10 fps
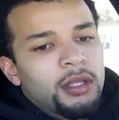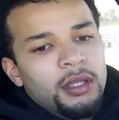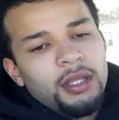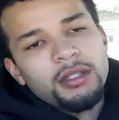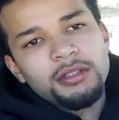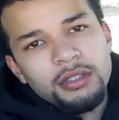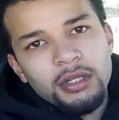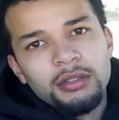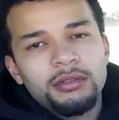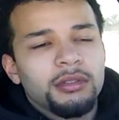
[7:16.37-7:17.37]
And you
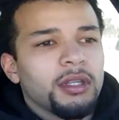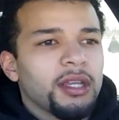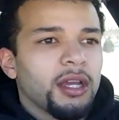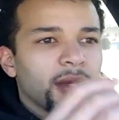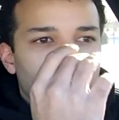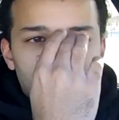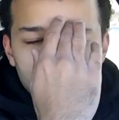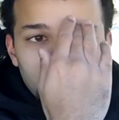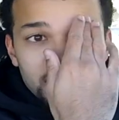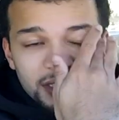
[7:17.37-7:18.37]
know,
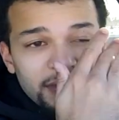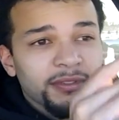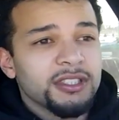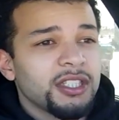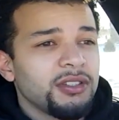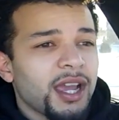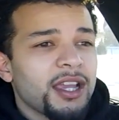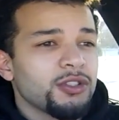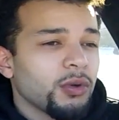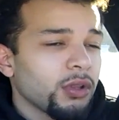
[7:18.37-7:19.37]
I'll definitely see you
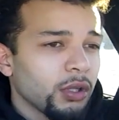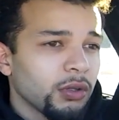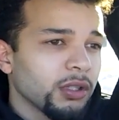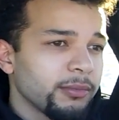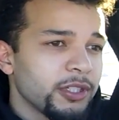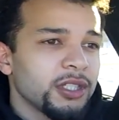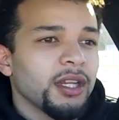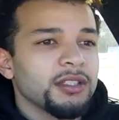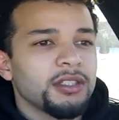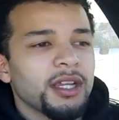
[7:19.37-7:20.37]
guys who are local in Michigan.
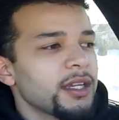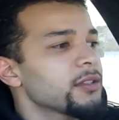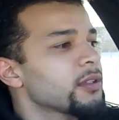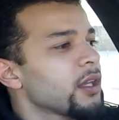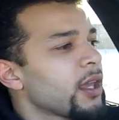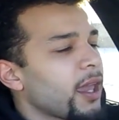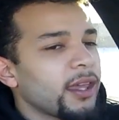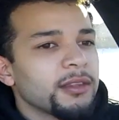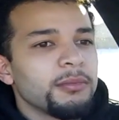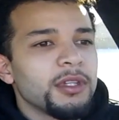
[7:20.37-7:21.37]
I'll see you guys
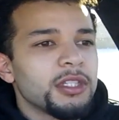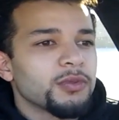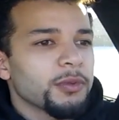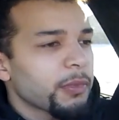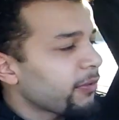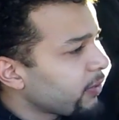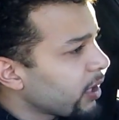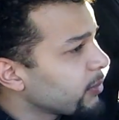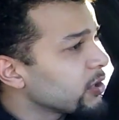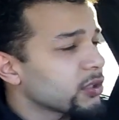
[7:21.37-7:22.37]
at the meets with my
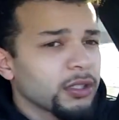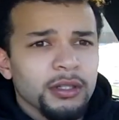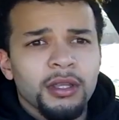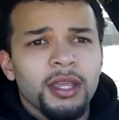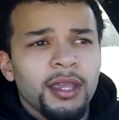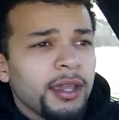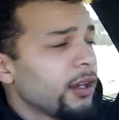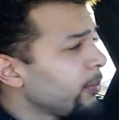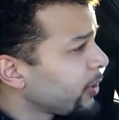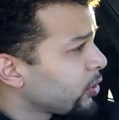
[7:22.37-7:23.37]
family, so
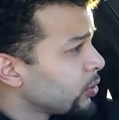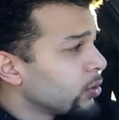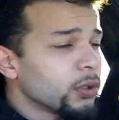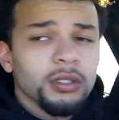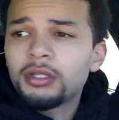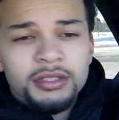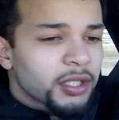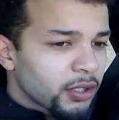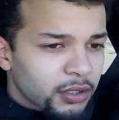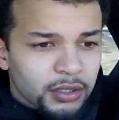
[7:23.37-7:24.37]
it'll be cool. Just
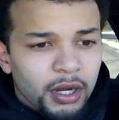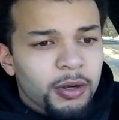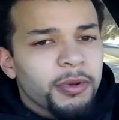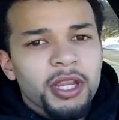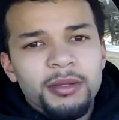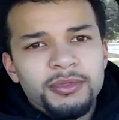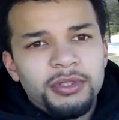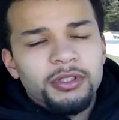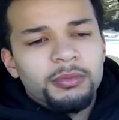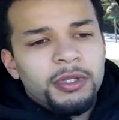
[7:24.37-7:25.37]
hear the RPMs a
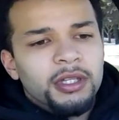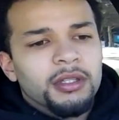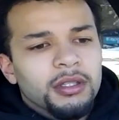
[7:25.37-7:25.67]
little bit.